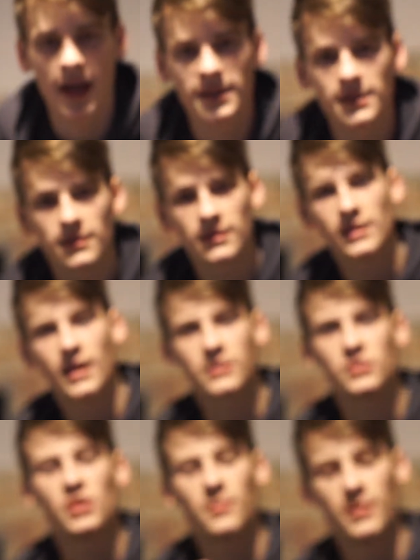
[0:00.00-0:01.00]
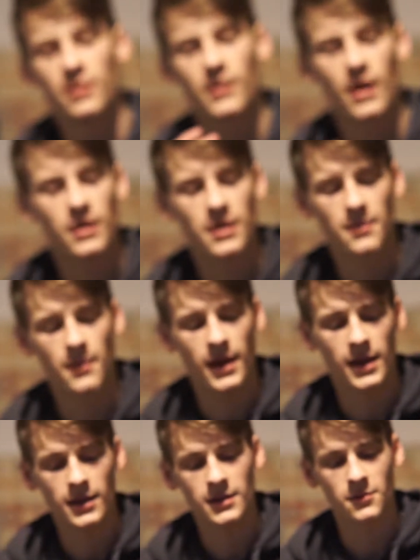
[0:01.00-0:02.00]
constantly like jumping around and they're
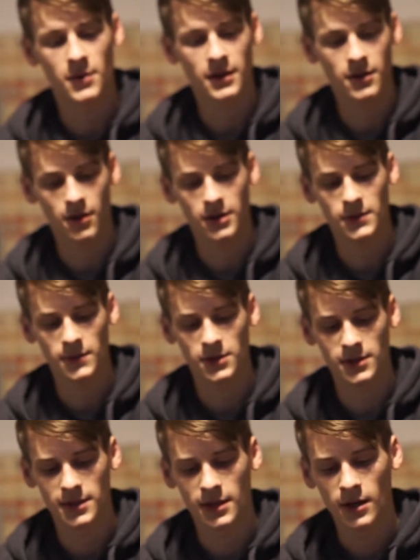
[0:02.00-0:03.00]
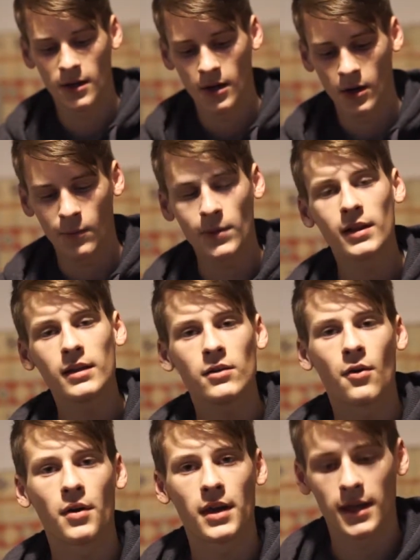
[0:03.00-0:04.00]
making this weird noise, which is really
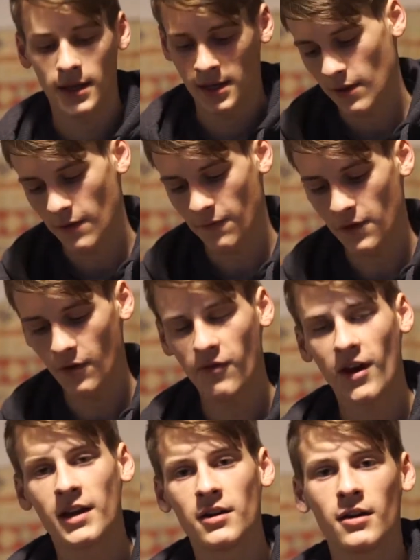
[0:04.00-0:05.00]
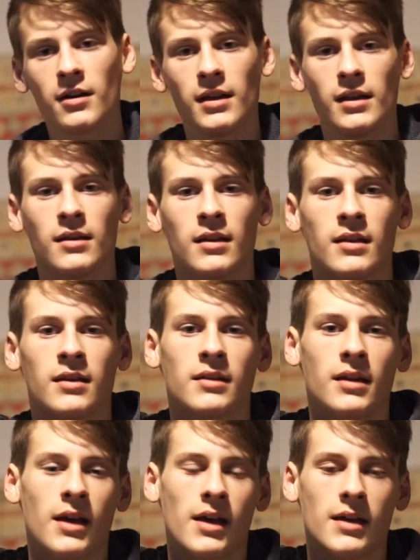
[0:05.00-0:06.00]
annoying. The viewfinder
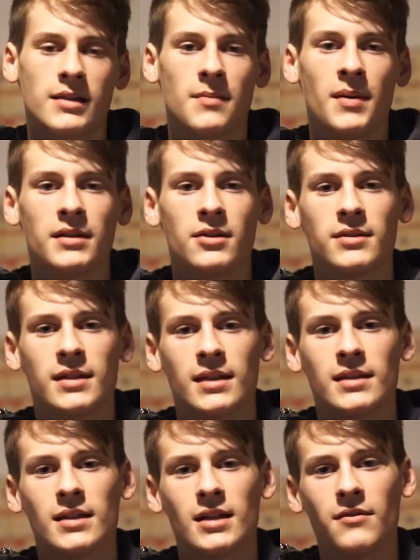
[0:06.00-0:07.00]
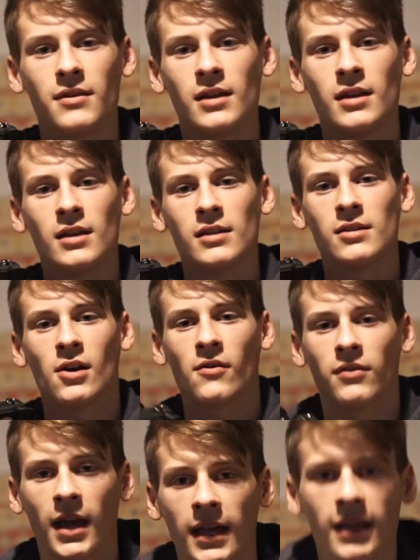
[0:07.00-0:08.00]
is a bit too sensitive, so
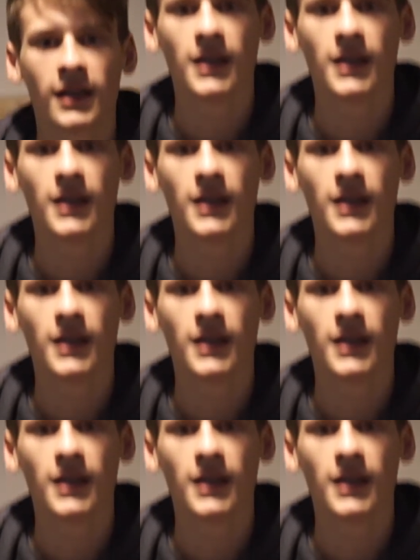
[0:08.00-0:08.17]
if like